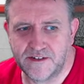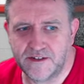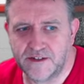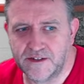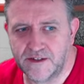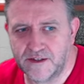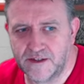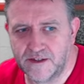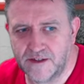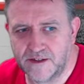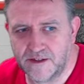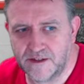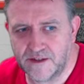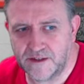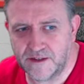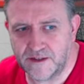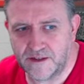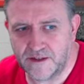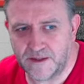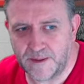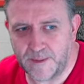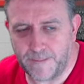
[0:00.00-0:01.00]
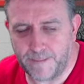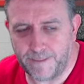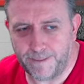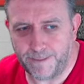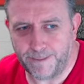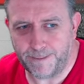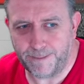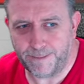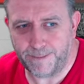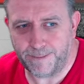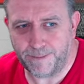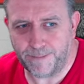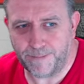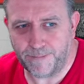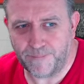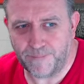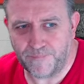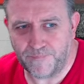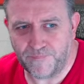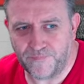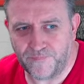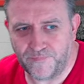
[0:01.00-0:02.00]

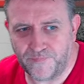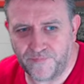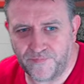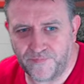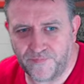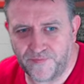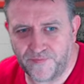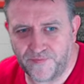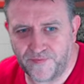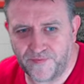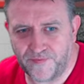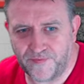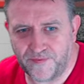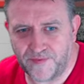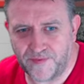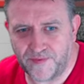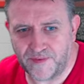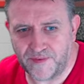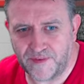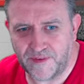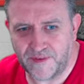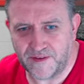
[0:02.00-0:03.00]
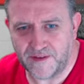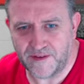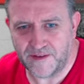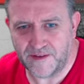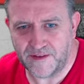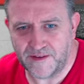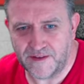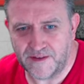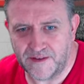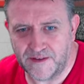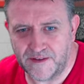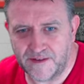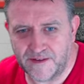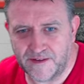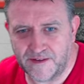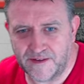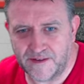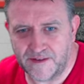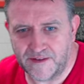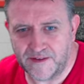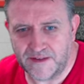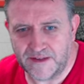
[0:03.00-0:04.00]

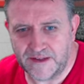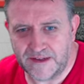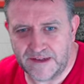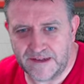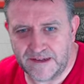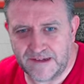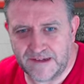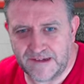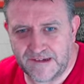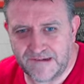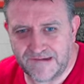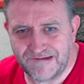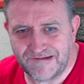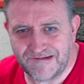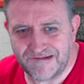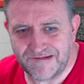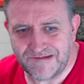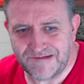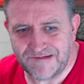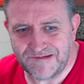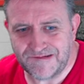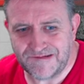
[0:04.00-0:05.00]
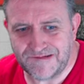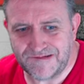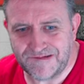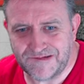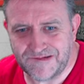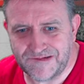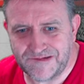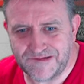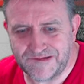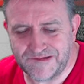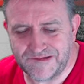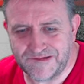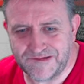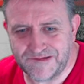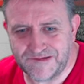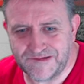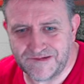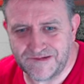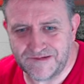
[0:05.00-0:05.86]
(silence)